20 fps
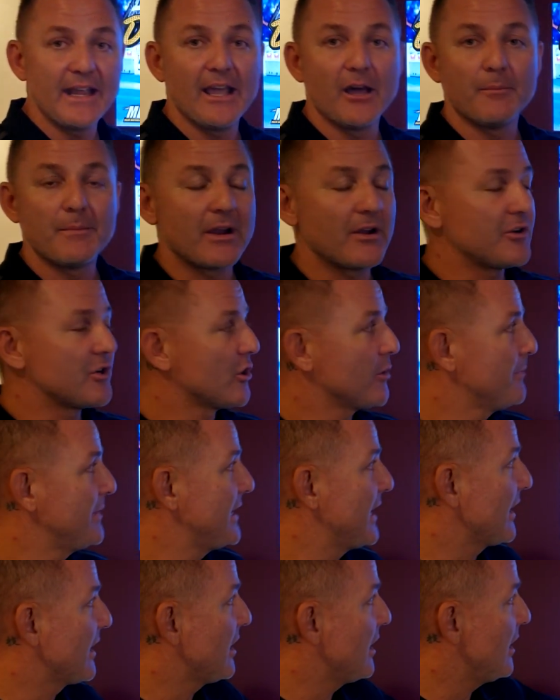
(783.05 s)

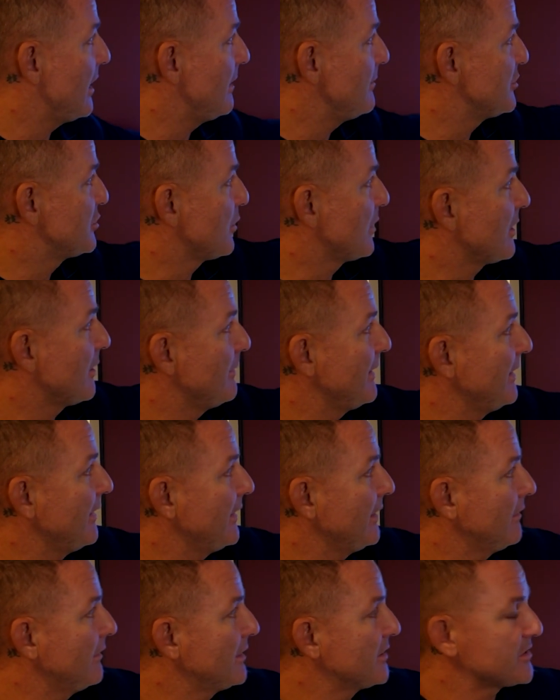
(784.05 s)
hailmaryderby.com, join our
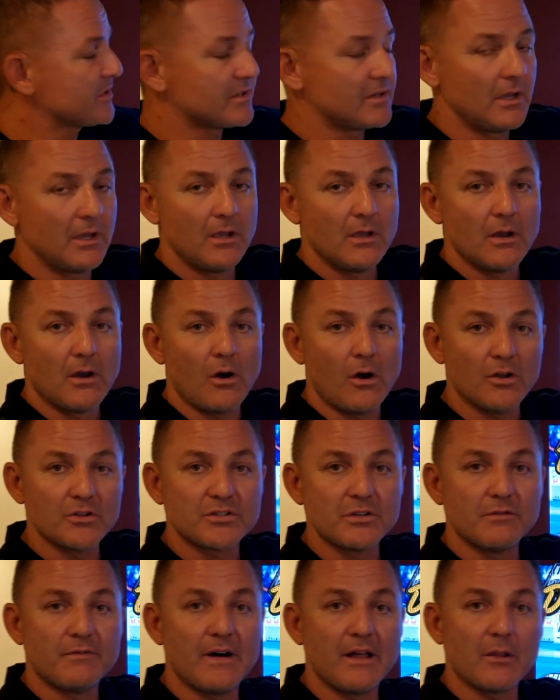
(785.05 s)
mailing list.
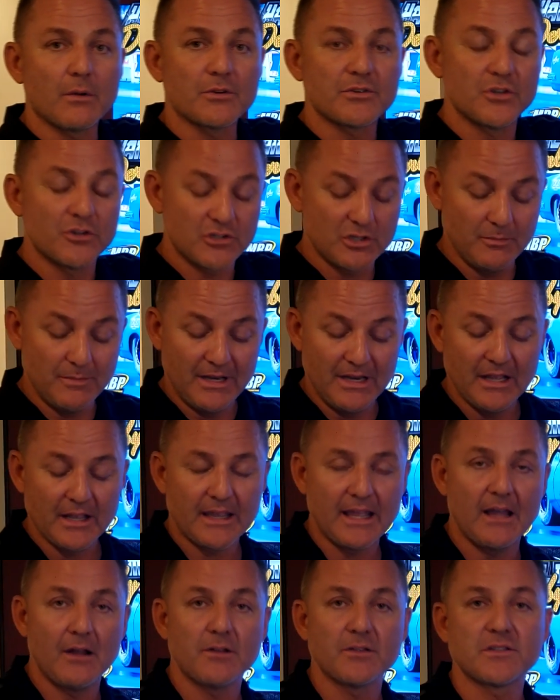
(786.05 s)
Also follow our social media
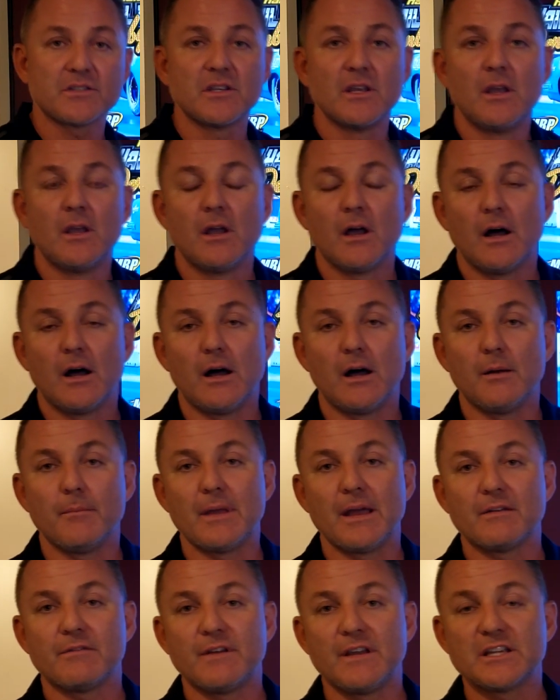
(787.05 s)
accounts
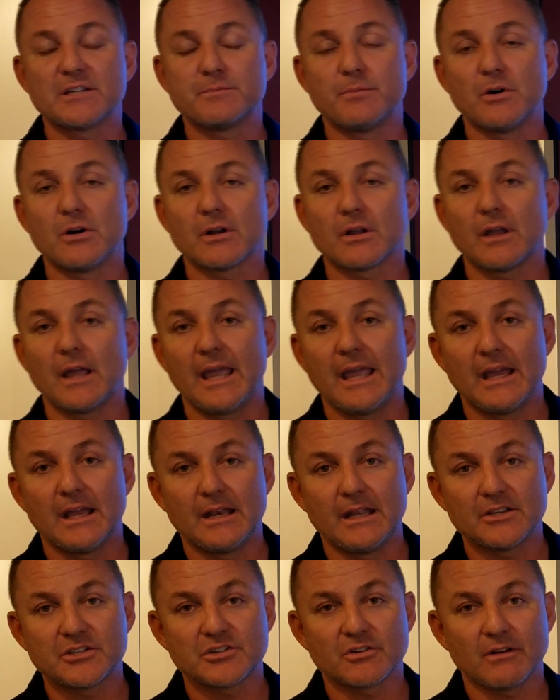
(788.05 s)
at Facebook and
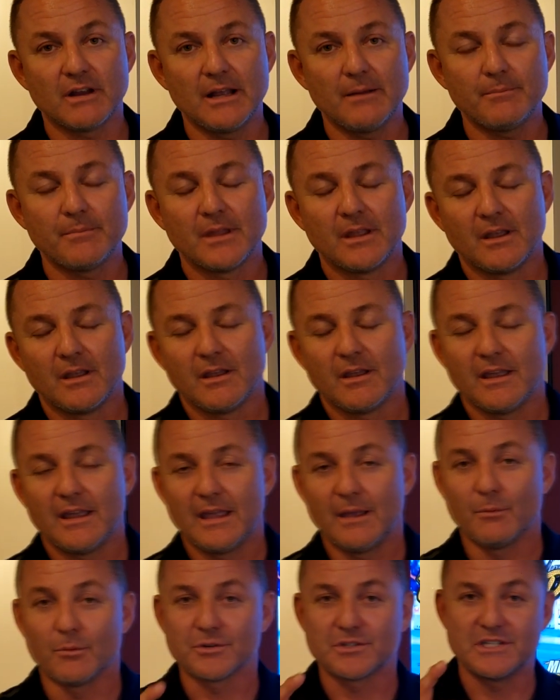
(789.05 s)
Instagram,
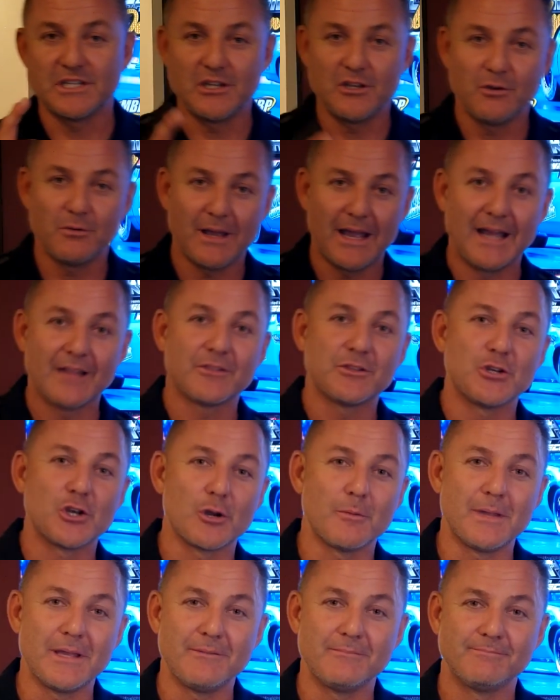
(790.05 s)
and we'll see you at the
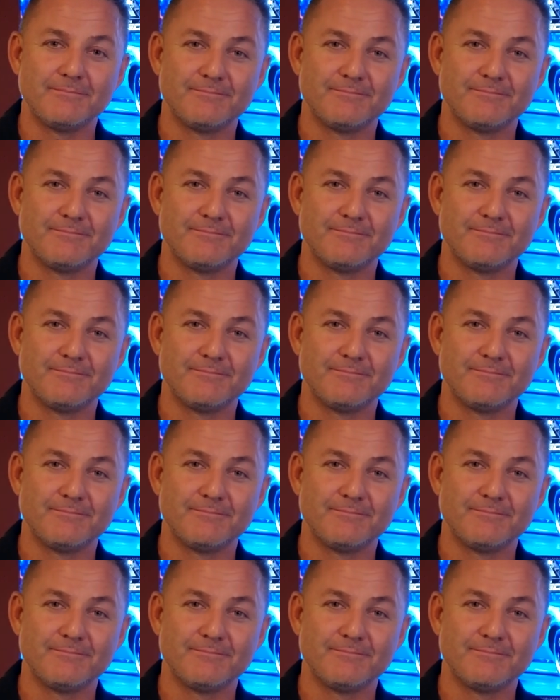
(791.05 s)
Derby.